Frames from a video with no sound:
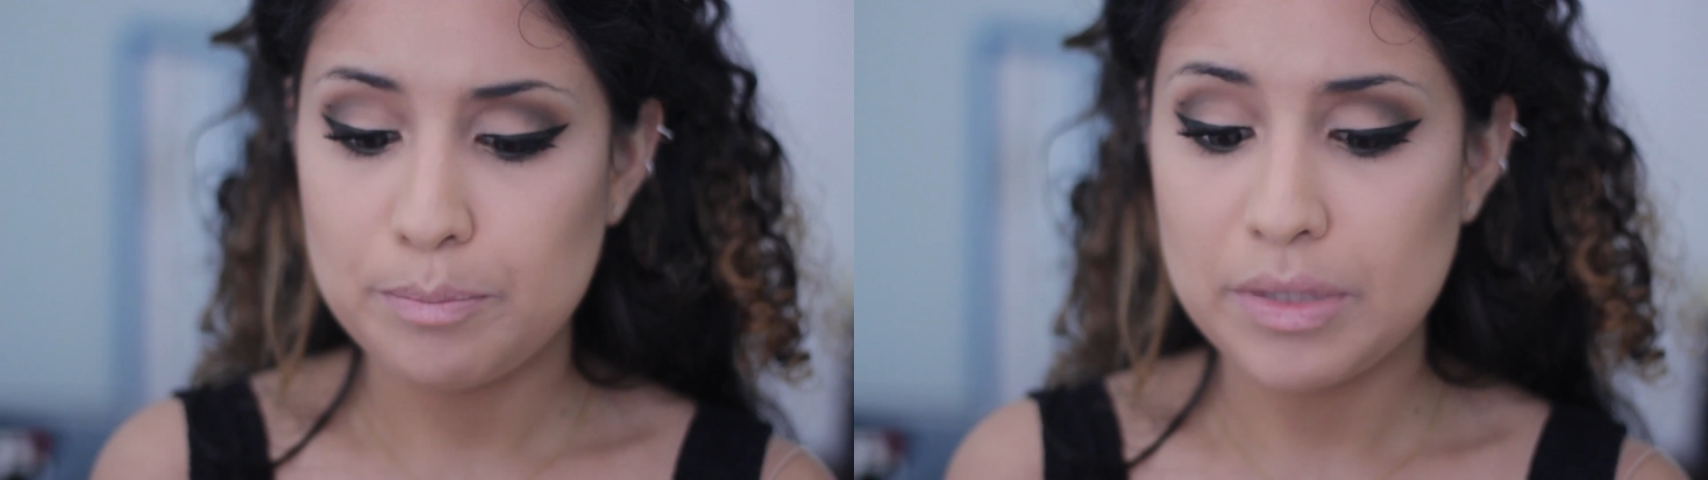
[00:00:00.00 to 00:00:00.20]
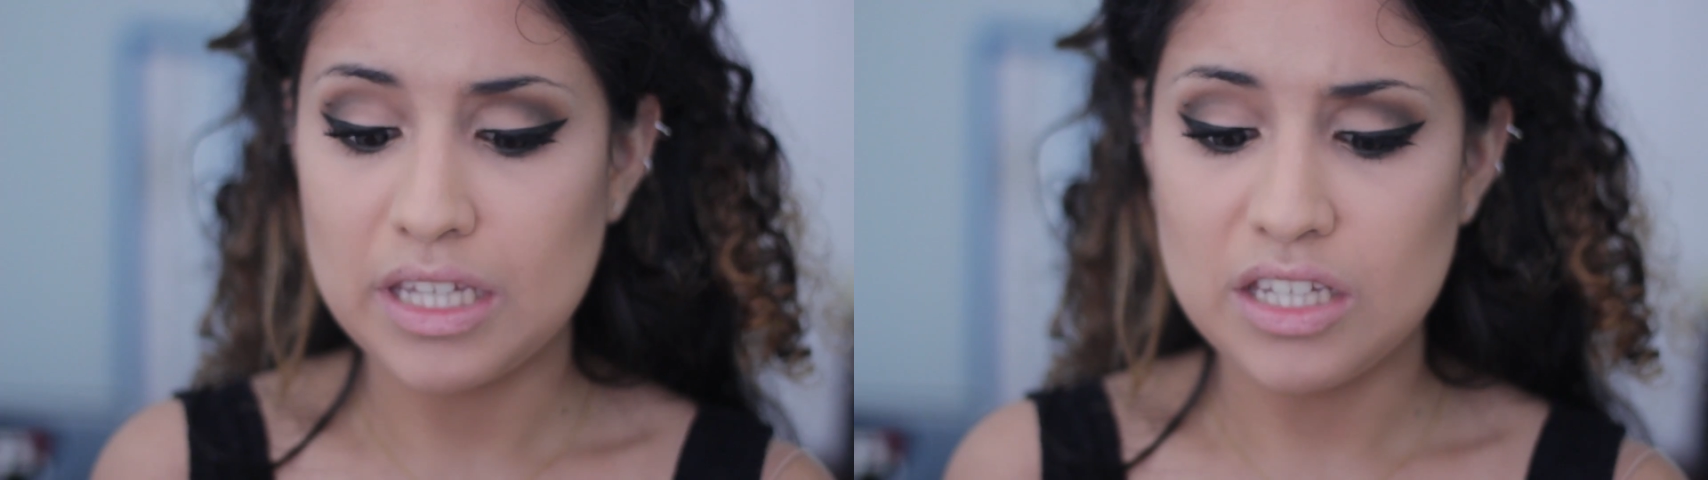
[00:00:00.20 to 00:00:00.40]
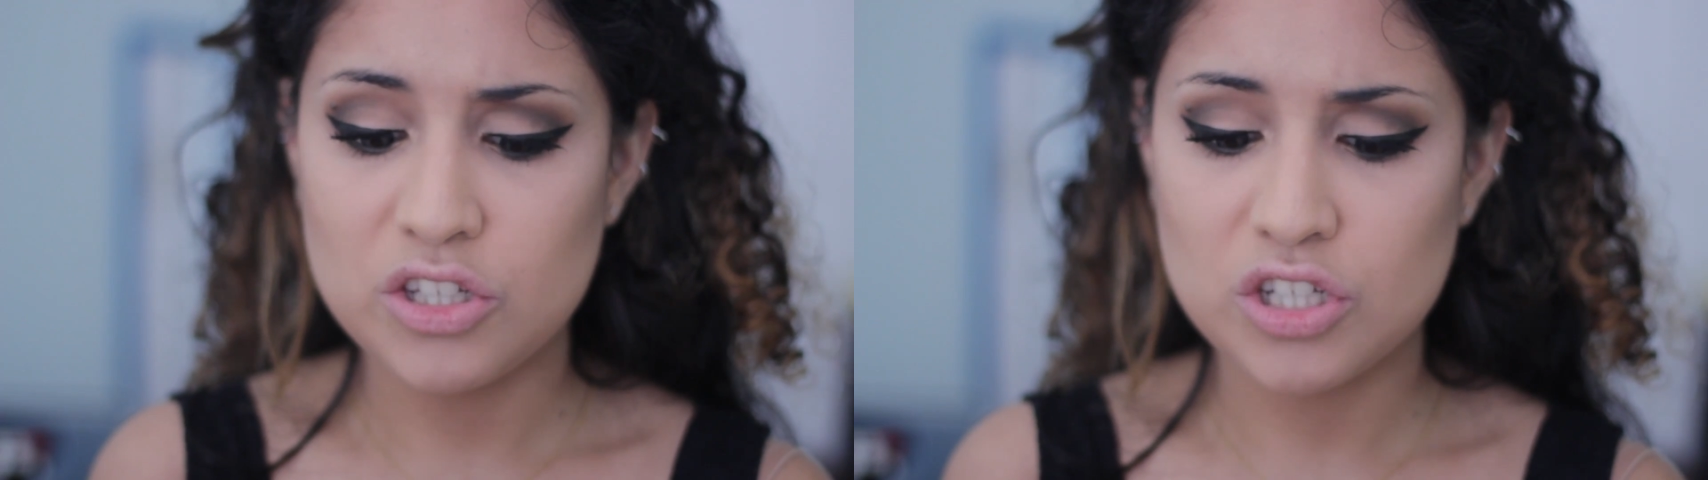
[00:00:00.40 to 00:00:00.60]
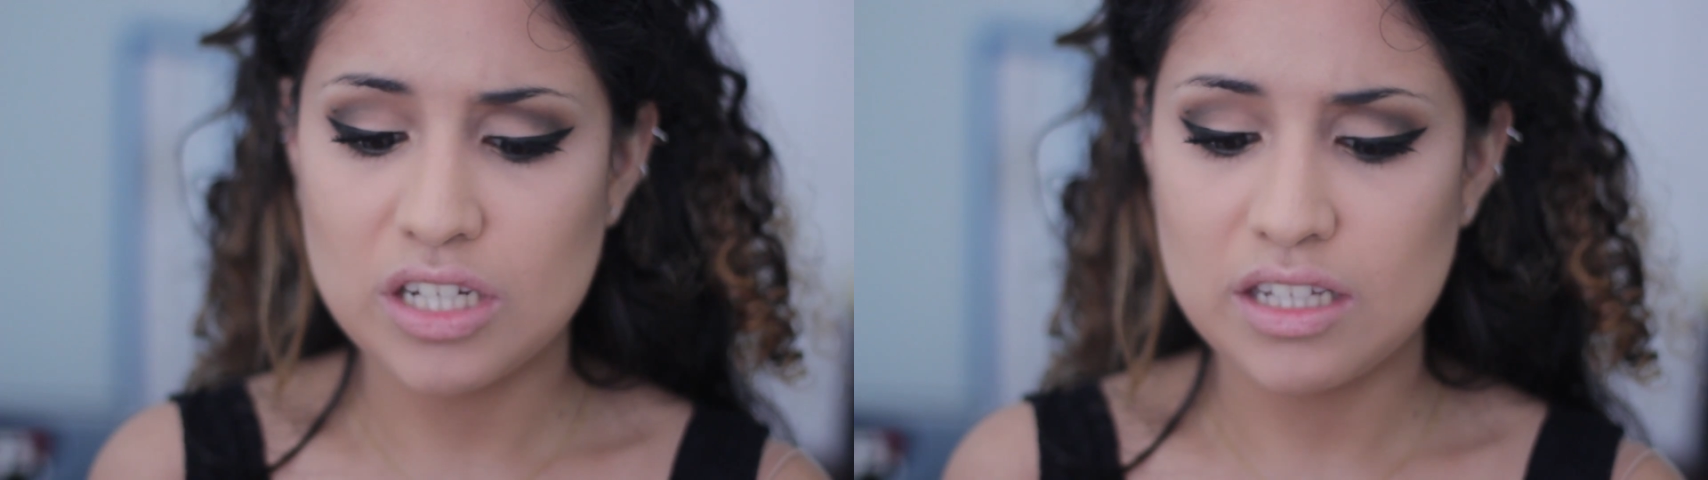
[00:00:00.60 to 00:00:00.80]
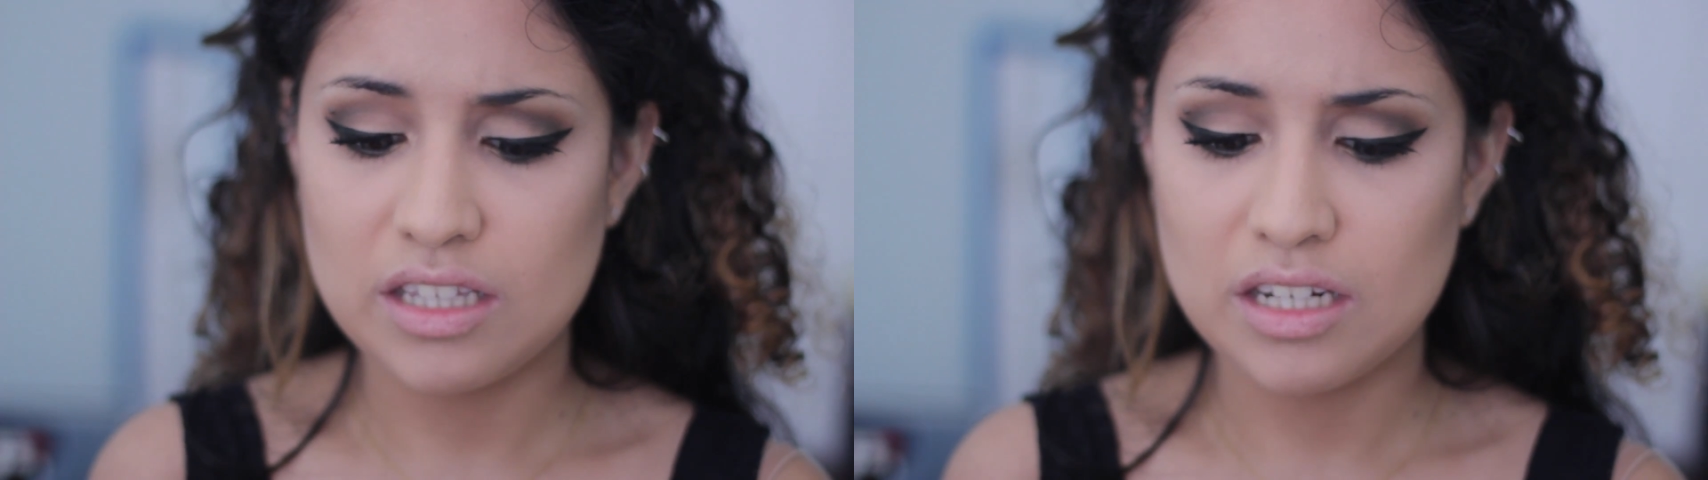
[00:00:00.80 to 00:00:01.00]
Peach
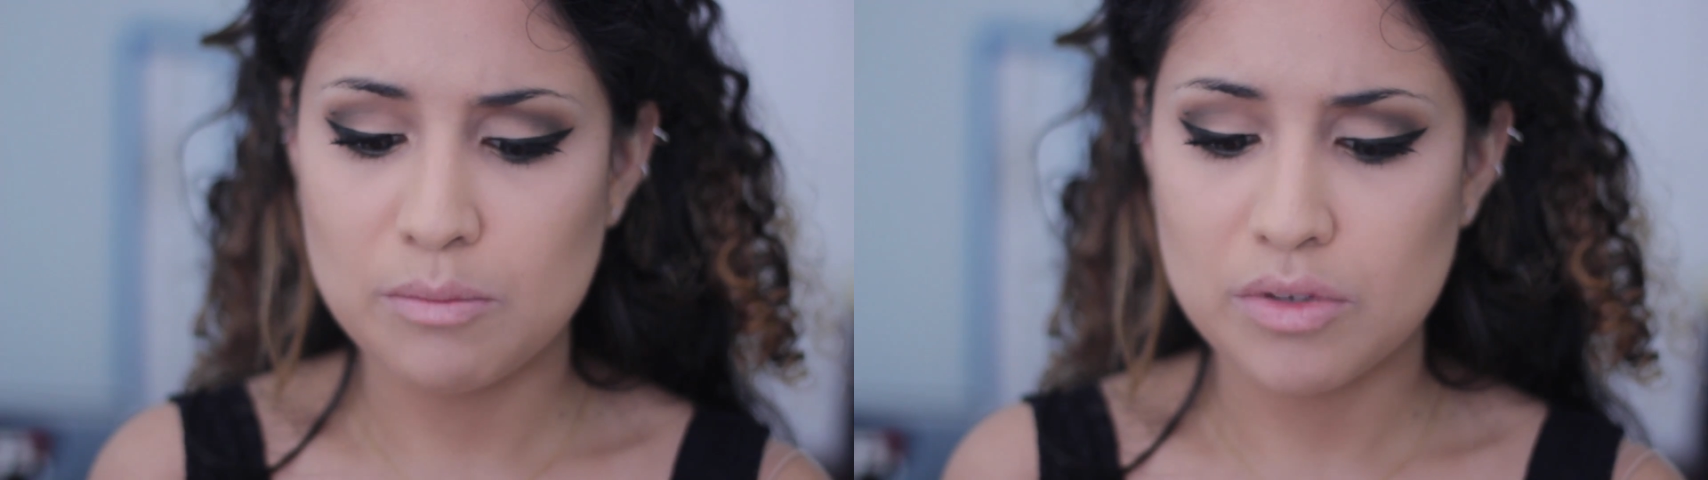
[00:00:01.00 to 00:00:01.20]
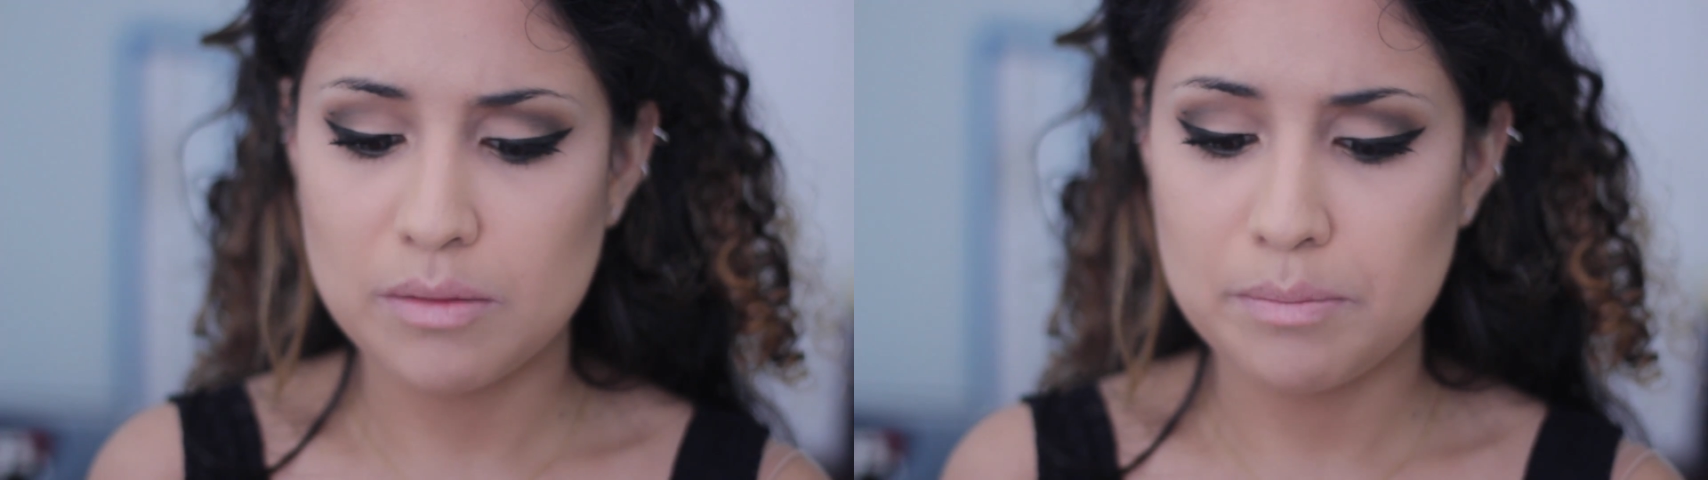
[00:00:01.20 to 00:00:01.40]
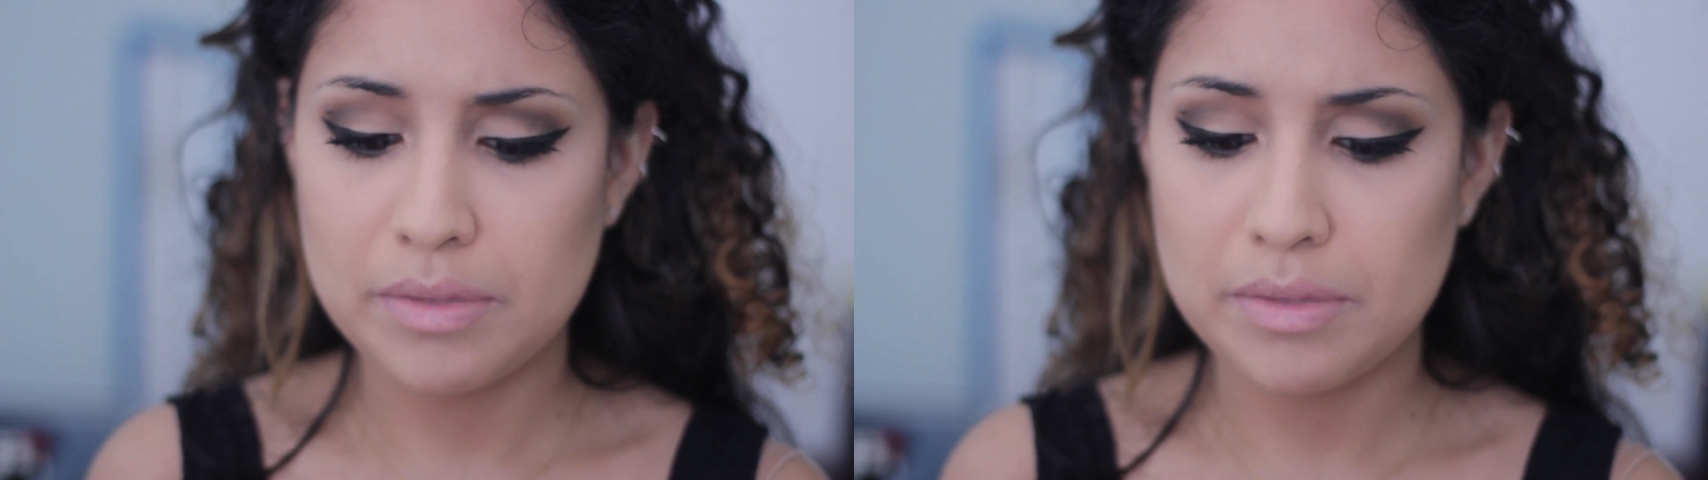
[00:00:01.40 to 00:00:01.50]
in the number